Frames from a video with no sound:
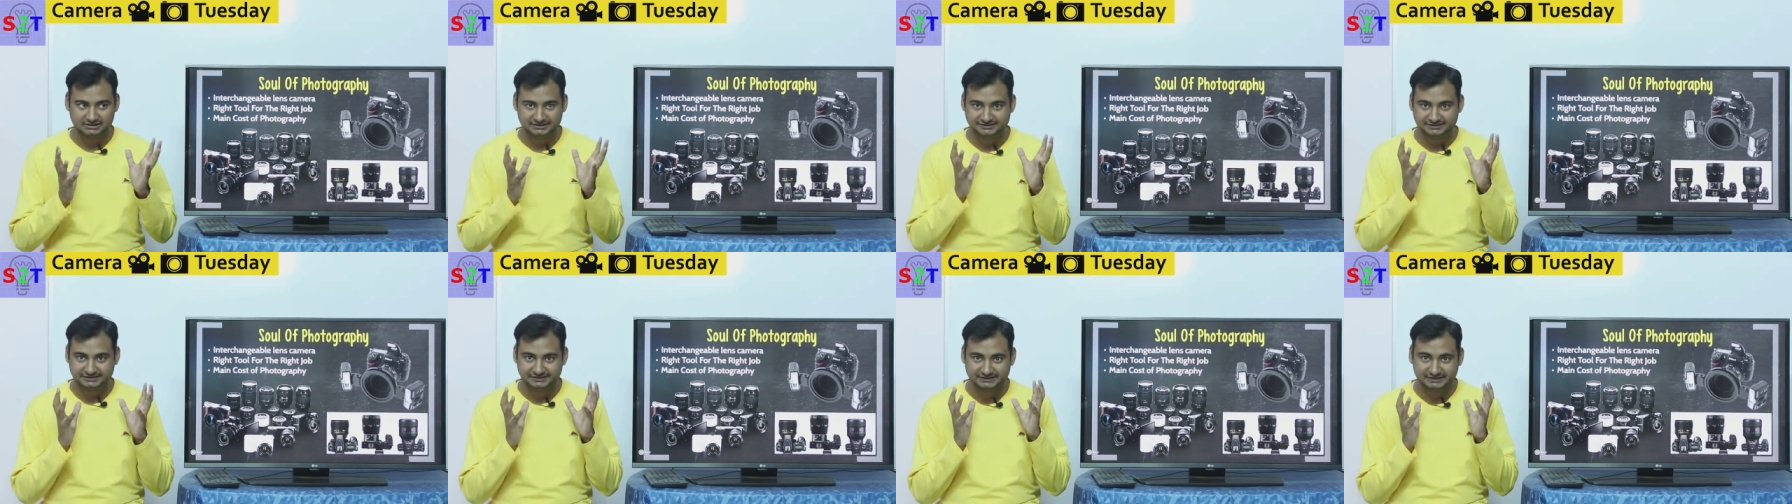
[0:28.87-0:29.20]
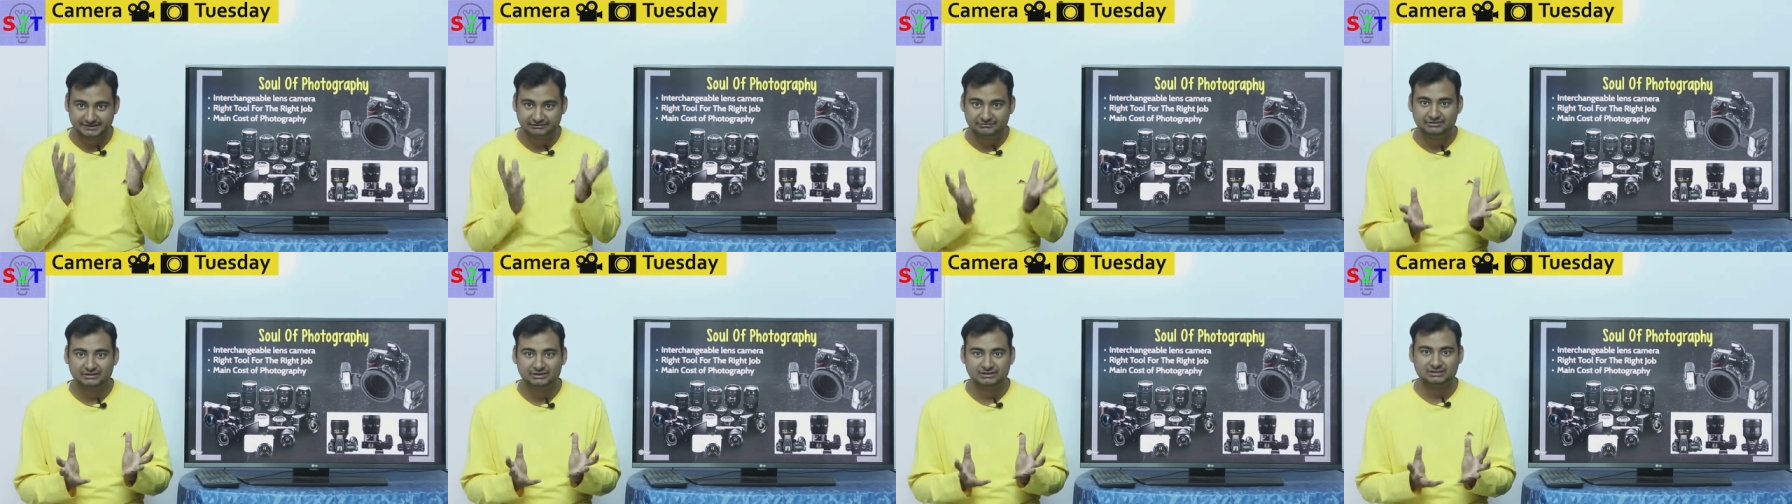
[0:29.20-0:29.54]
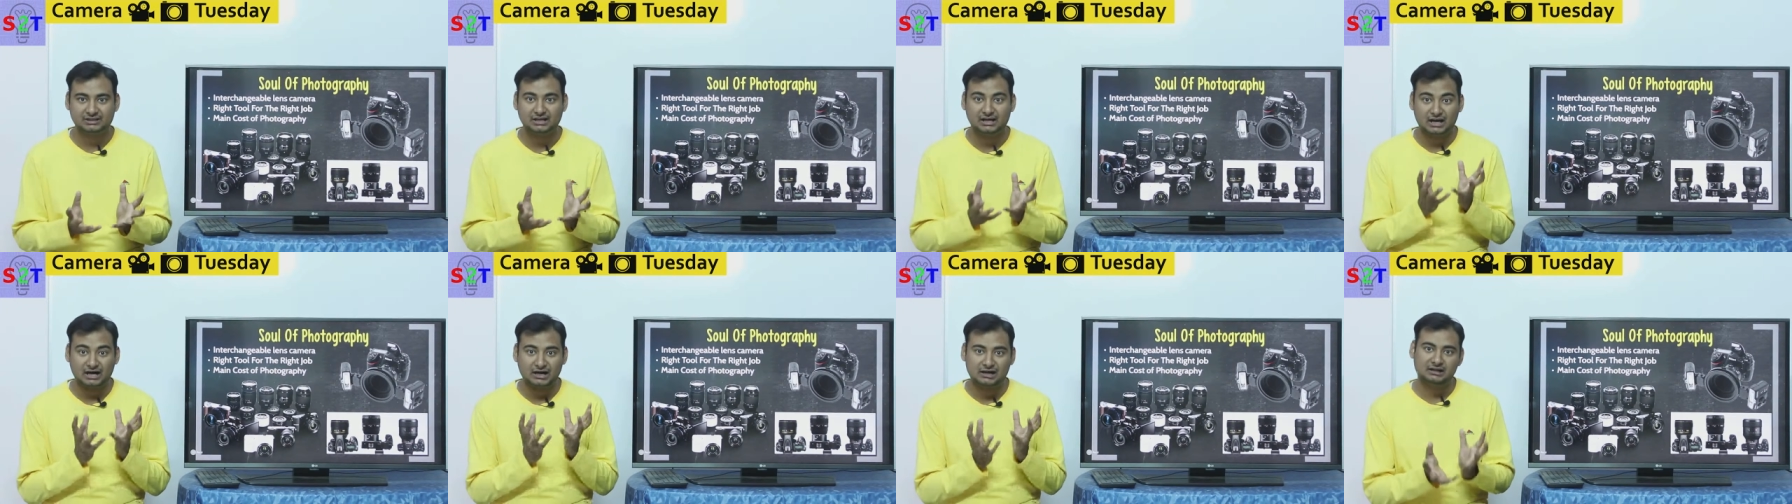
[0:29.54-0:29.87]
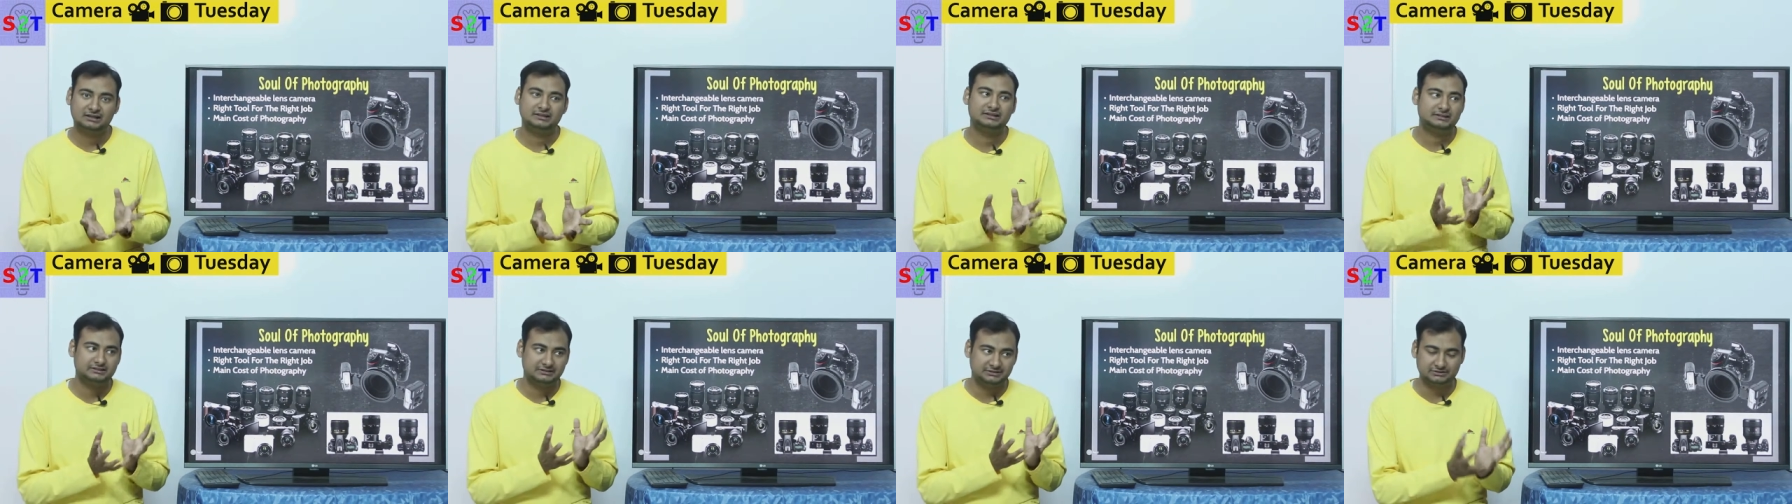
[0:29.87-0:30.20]
is giving the
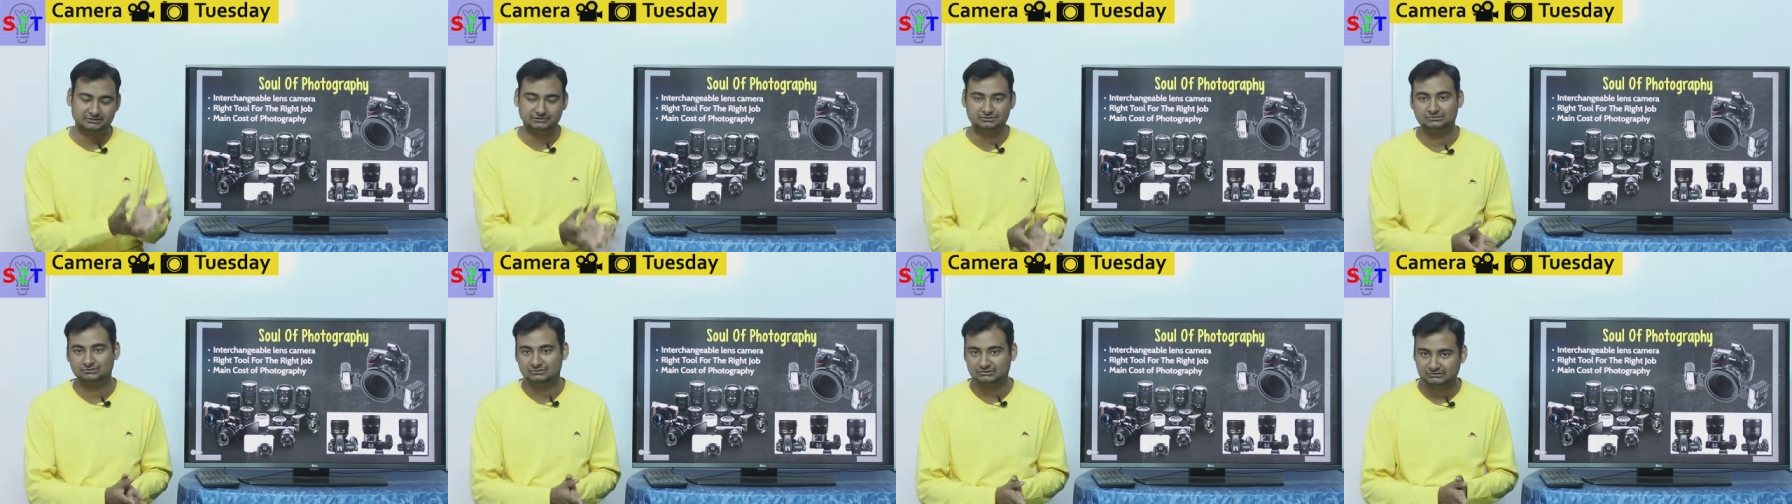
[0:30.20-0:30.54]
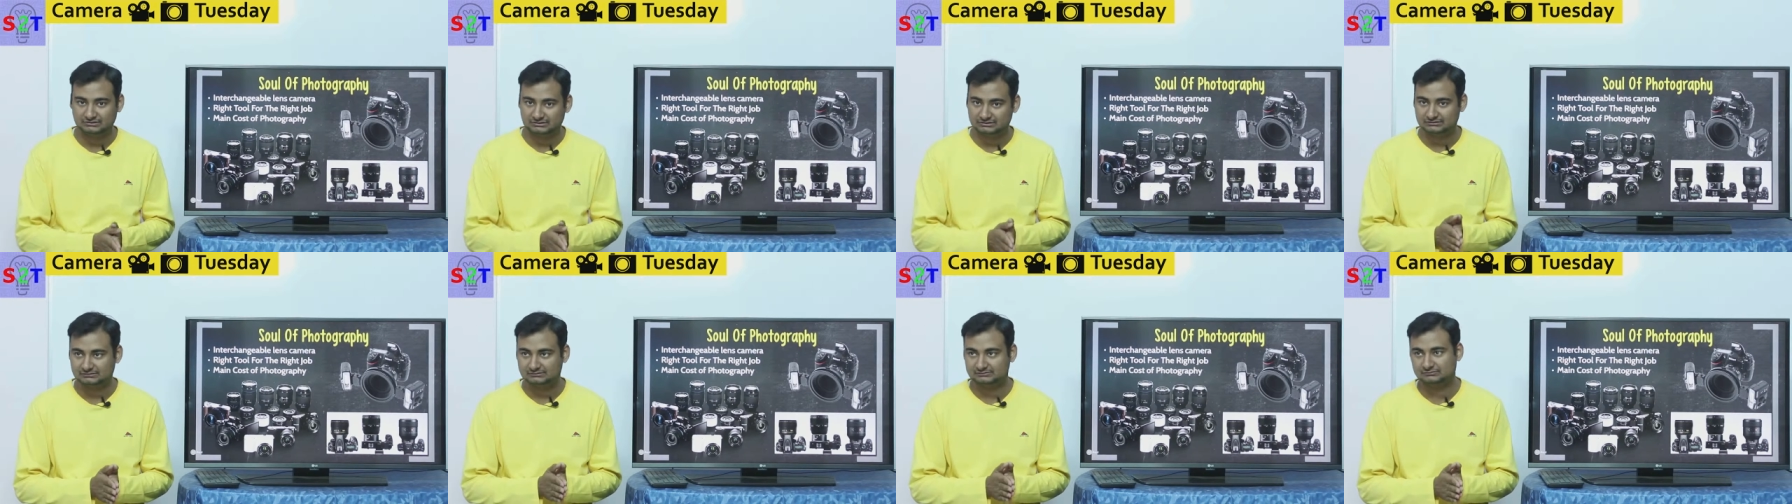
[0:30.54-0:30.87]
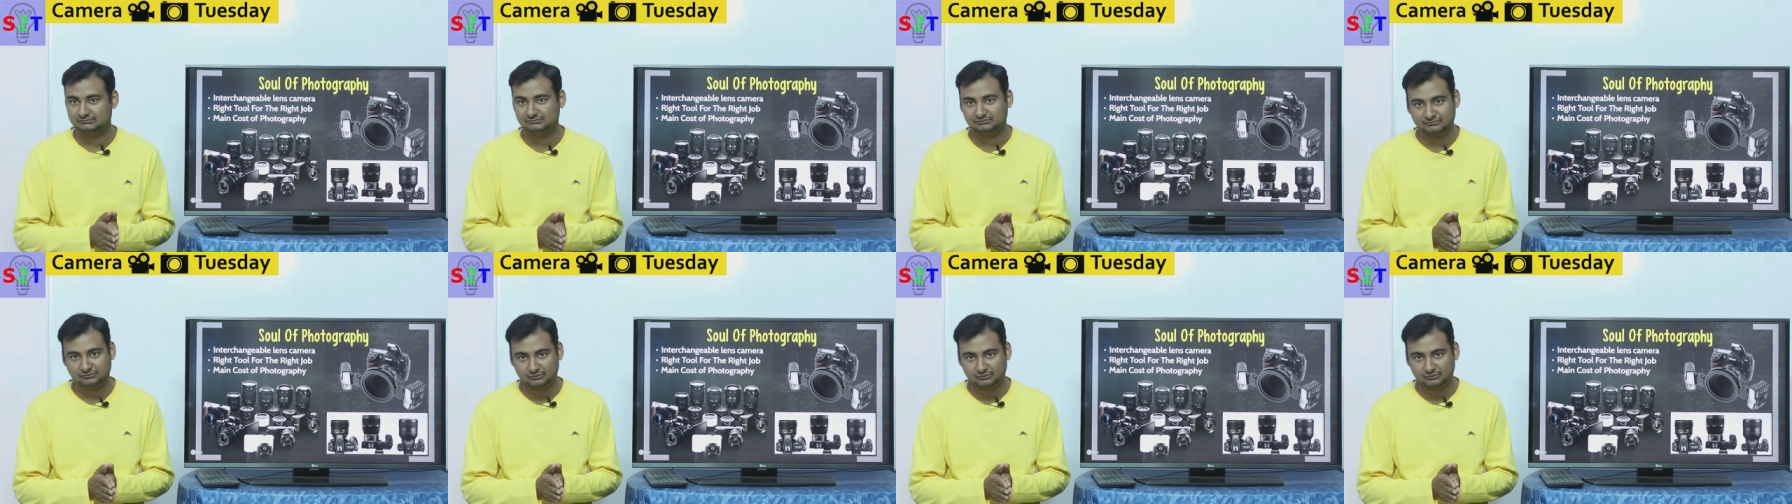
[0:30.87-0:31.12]
art into the